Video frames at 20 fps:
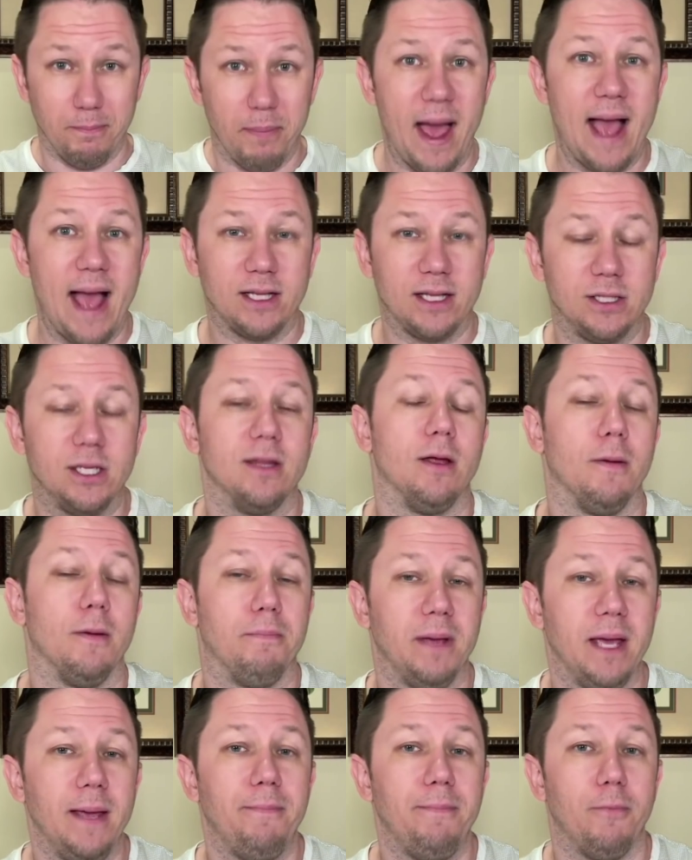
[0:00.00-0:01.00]
back to their
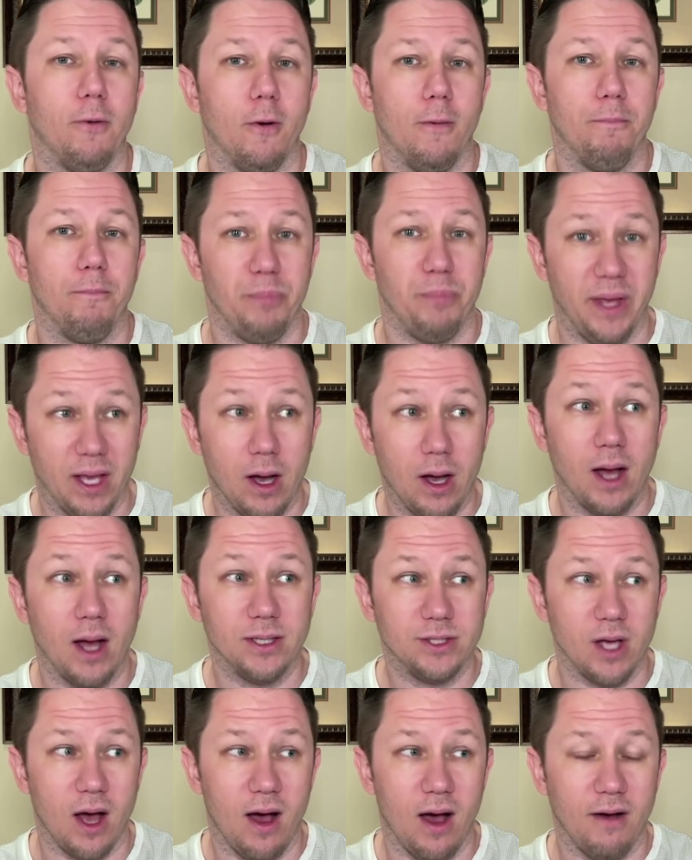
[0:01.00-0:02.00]
people
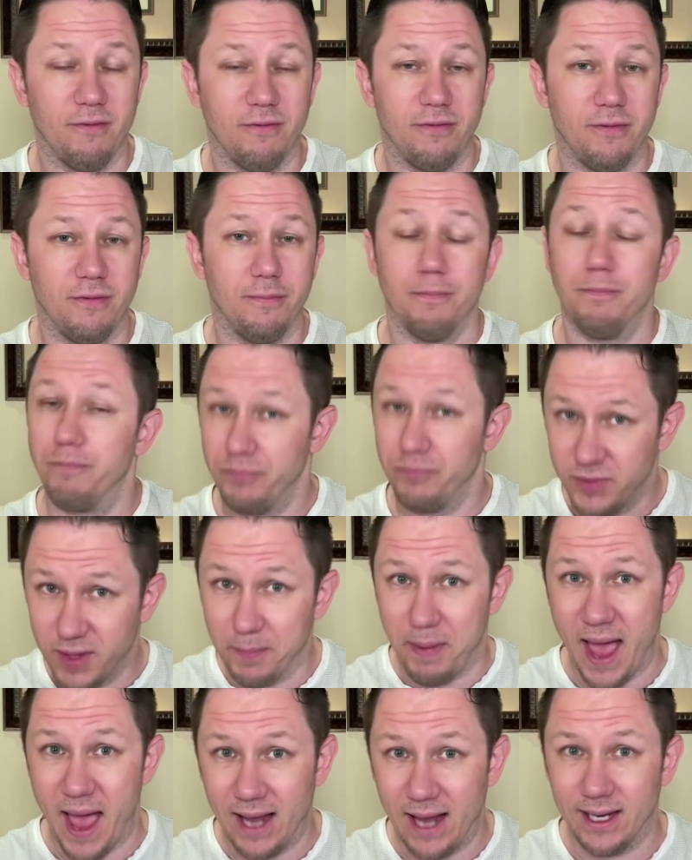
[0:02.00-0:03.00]
because of the
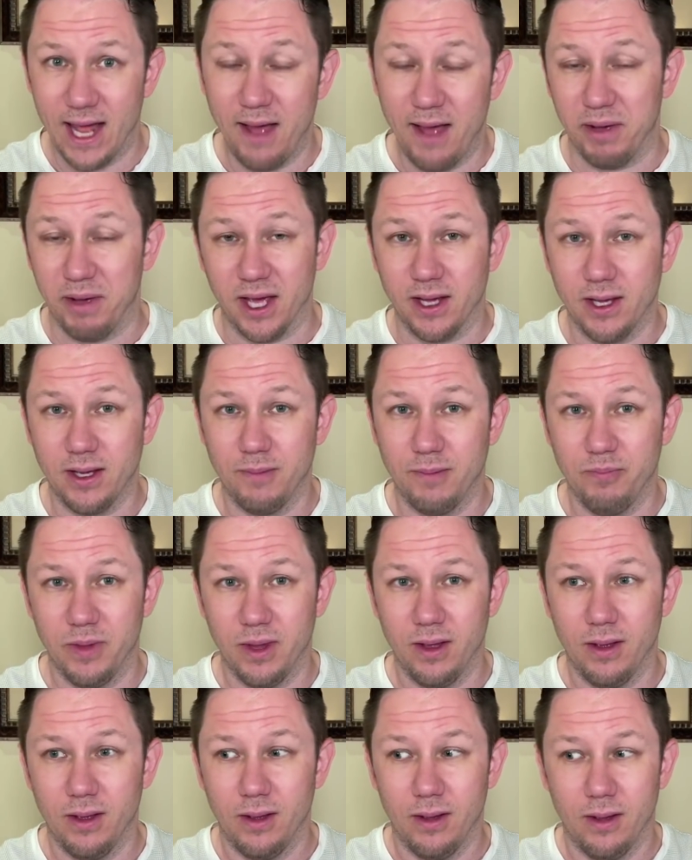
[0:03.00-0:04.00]
pandemic.
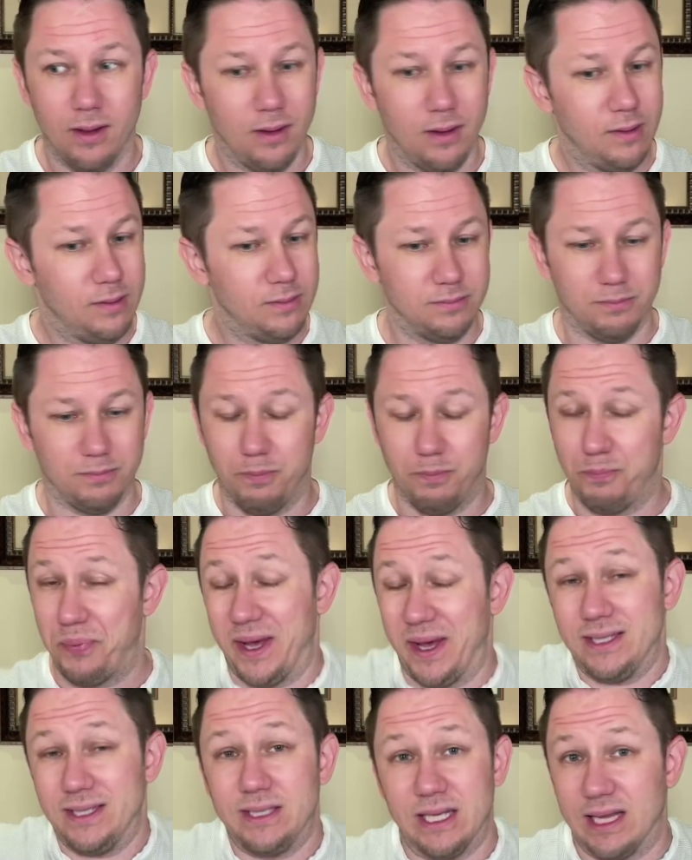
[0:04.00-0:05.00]

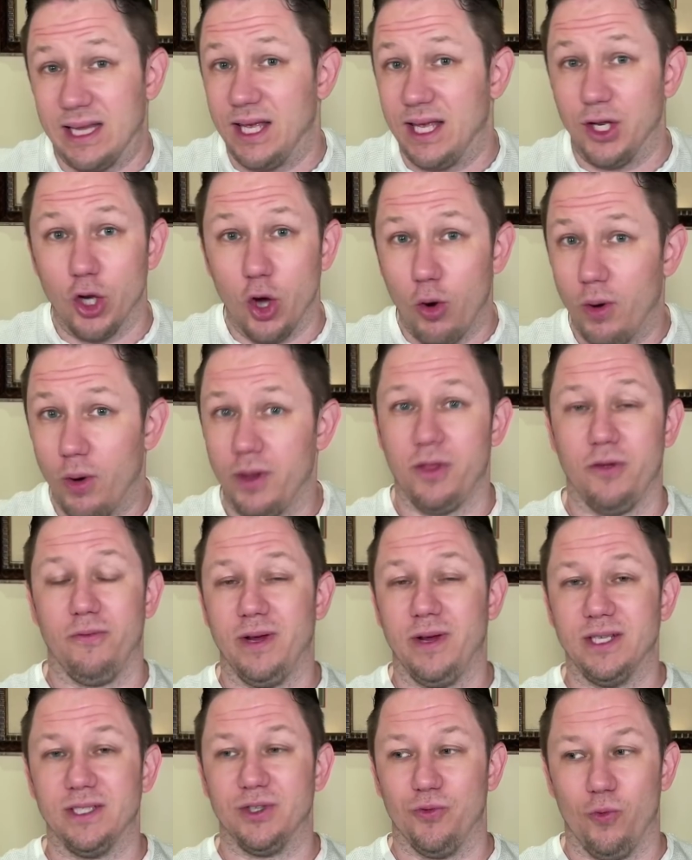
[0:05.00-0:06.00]
Basically, no other
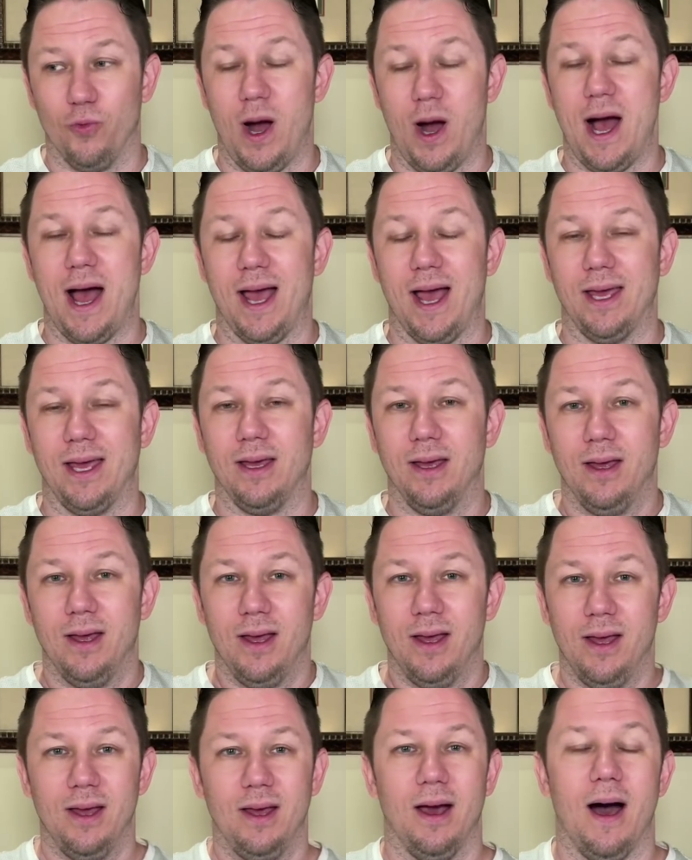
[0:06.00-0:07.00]
reason why.
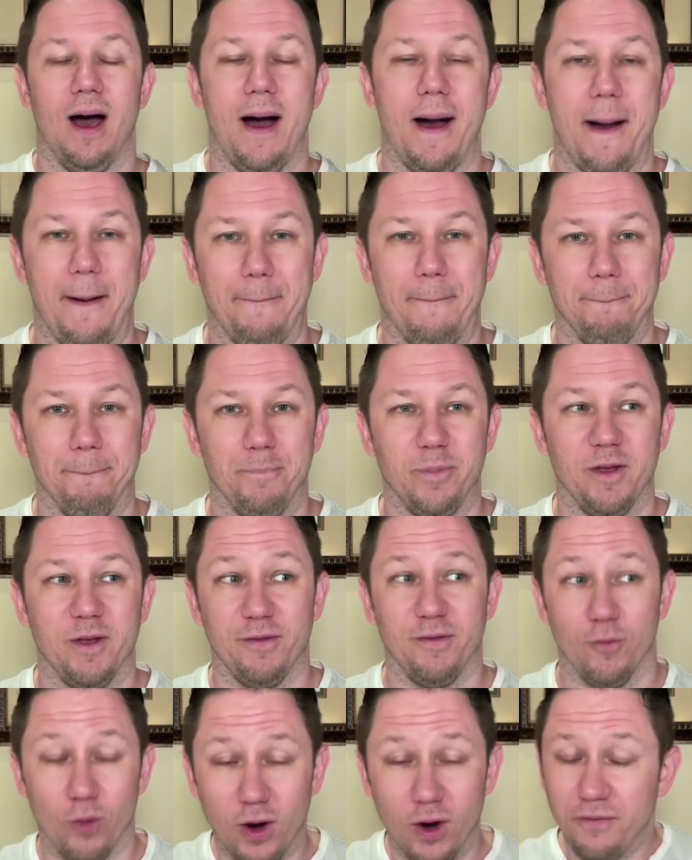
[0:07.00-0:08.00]
Um, if
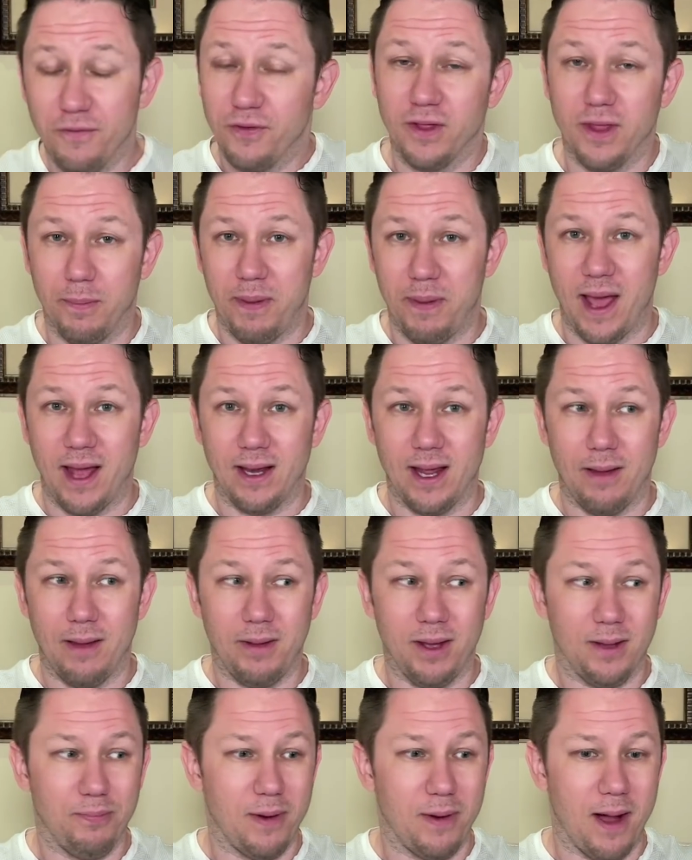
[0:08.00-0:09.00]
it weren't for the
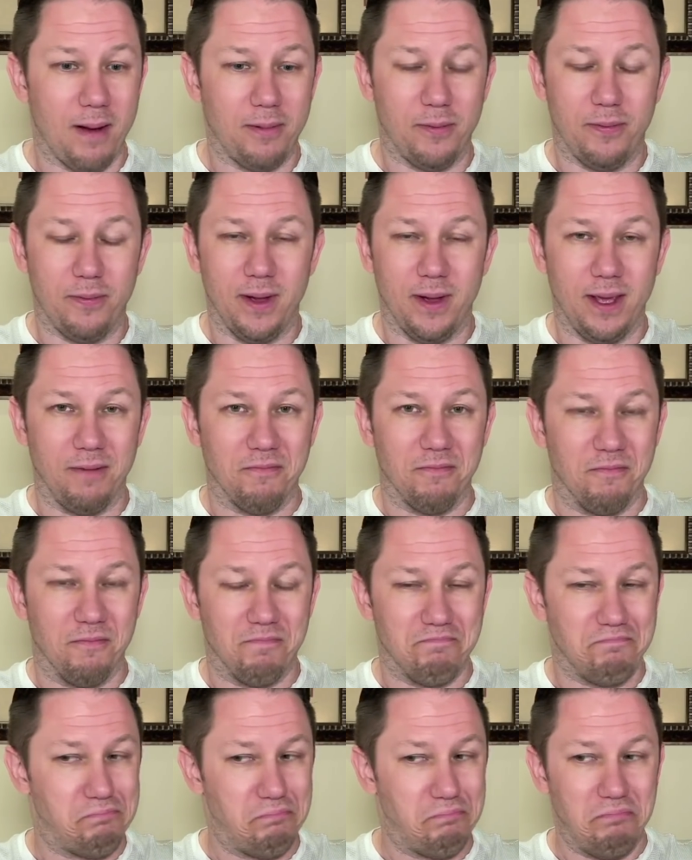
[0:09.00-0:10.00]
pandemic, probably
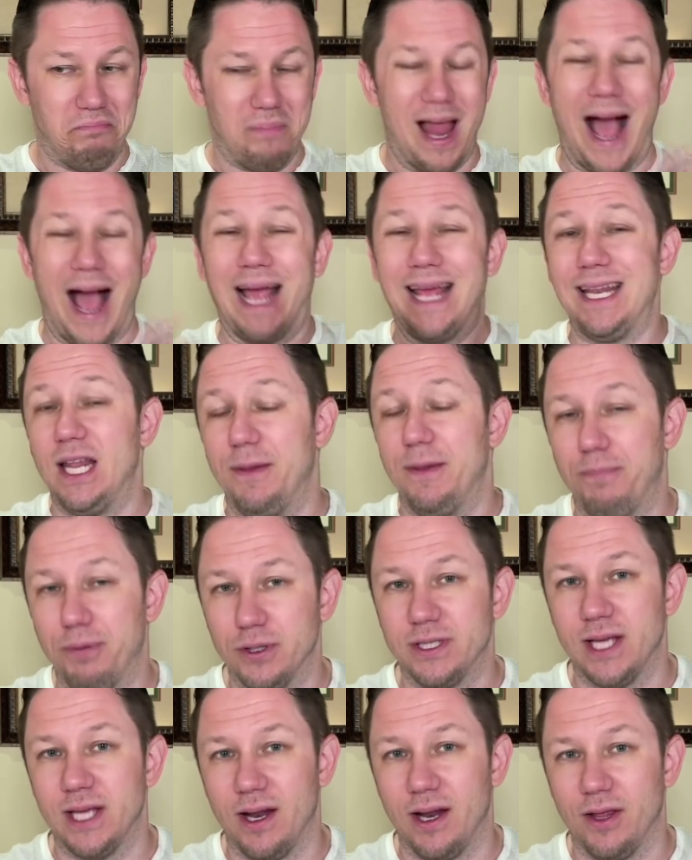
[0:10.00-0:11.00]

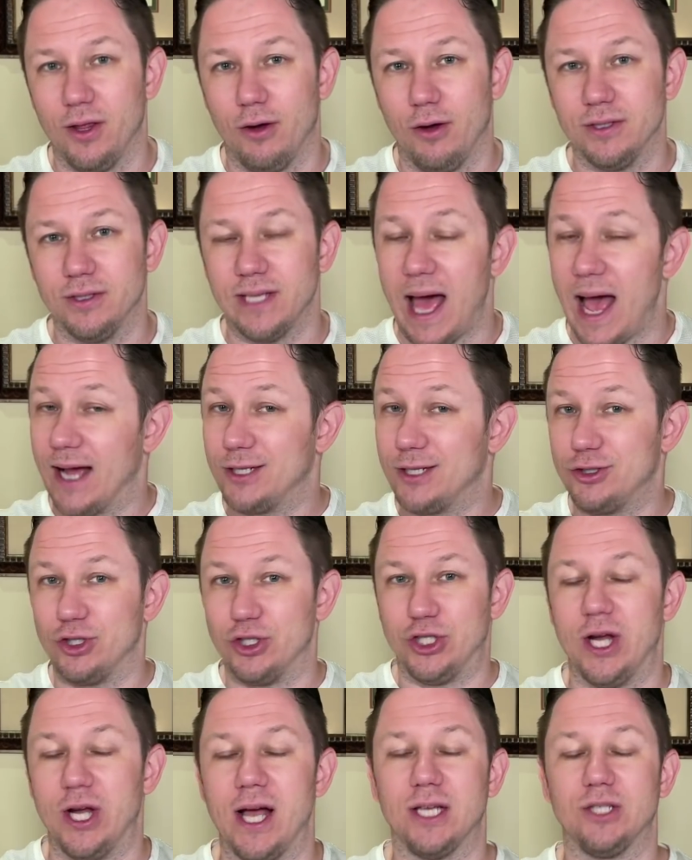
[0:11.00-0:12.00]
90% of those extra
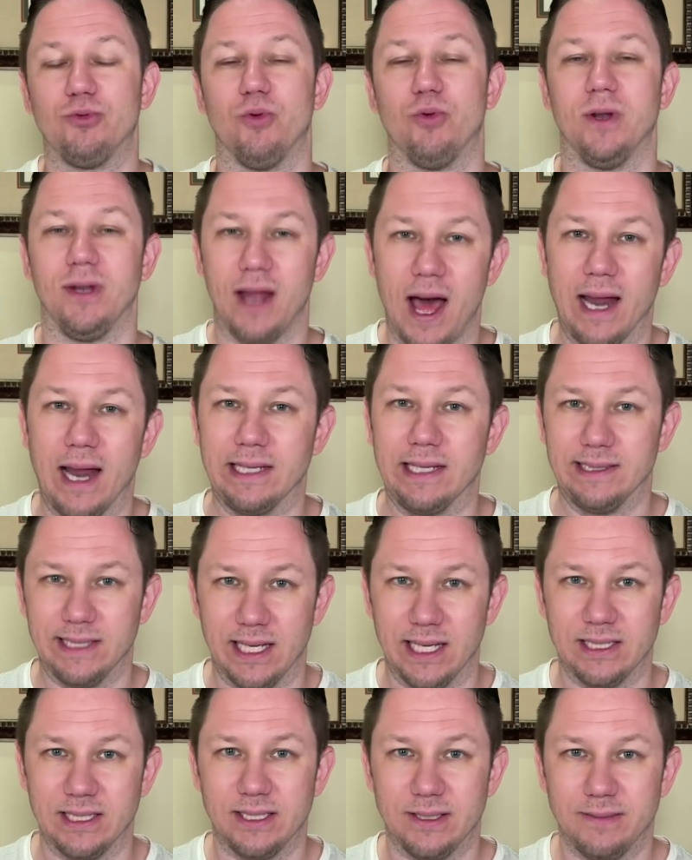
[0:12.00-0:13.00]
checks would not
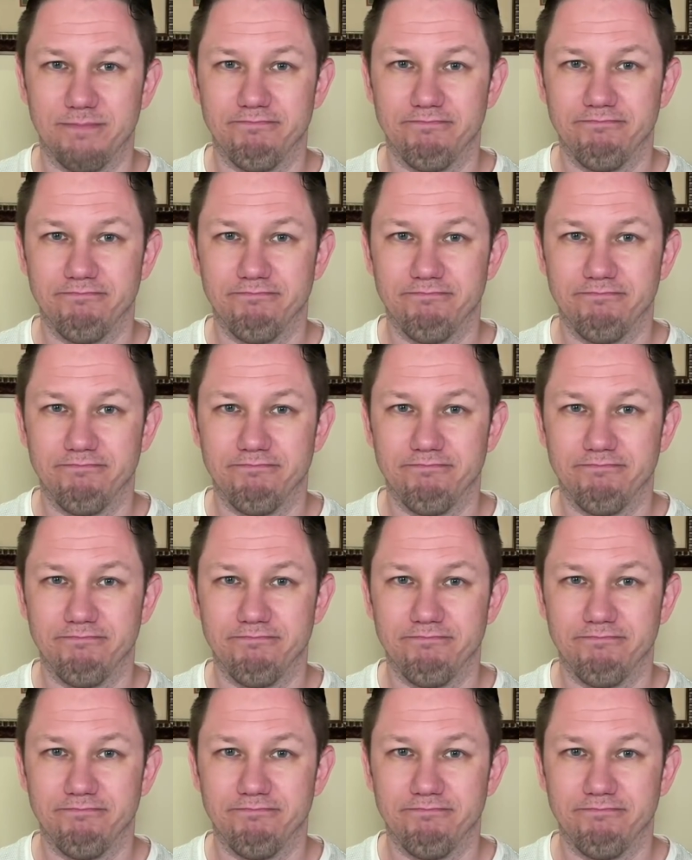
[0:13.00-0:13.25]
exist.